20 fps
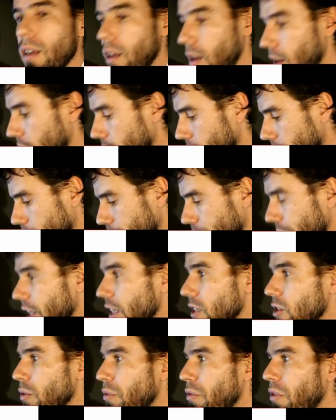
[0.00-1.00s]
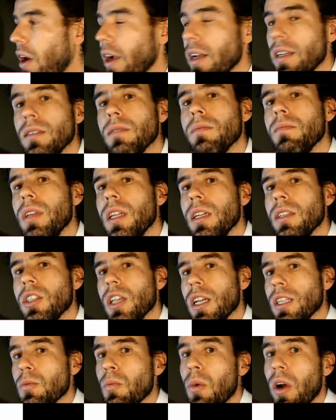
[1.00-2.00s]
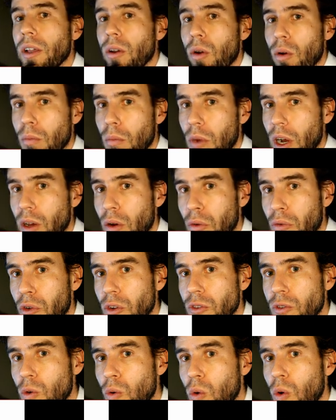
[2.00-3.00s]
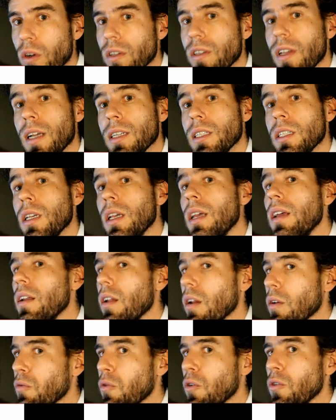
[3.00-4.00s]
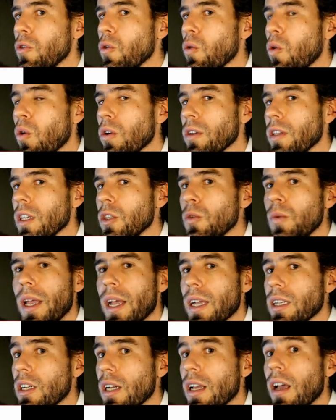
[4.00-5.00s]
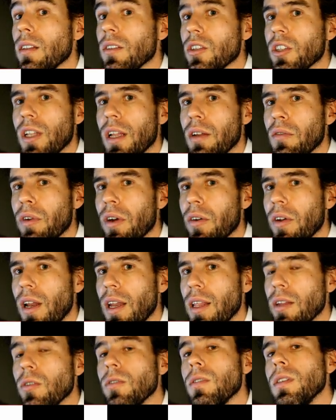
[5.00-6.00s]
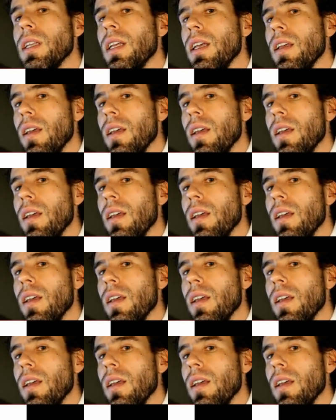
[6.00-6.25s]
um, is defined in a sense by your by your frontal cortex. Now, the frontal cortex we actually understand very little.